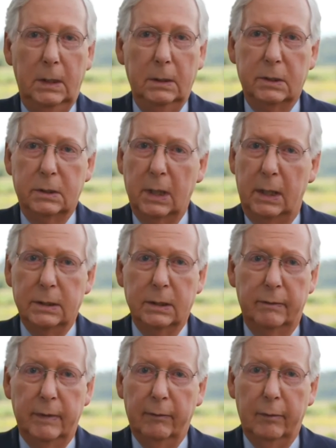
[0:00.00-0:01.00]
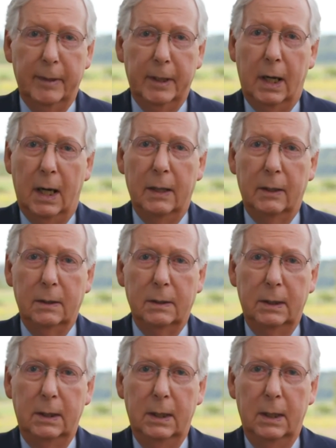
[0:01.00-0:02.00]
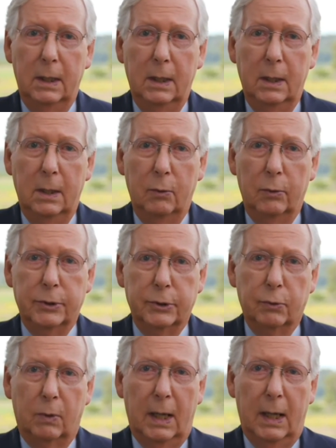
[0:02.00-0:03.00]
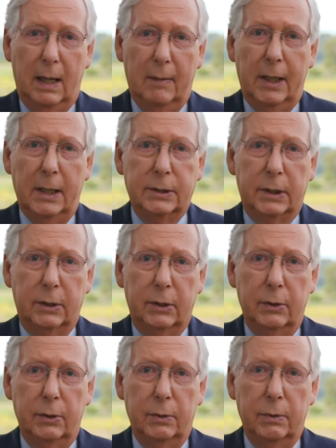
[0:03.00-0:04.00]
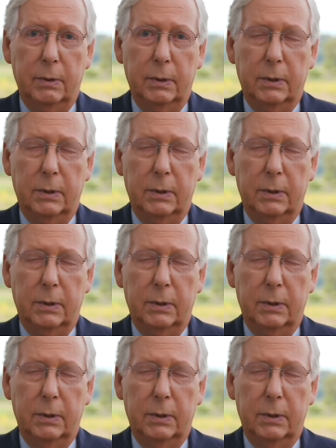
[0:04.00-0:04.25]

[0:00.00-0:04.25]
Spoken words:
The stakes have never been higher, which is why I'm asking you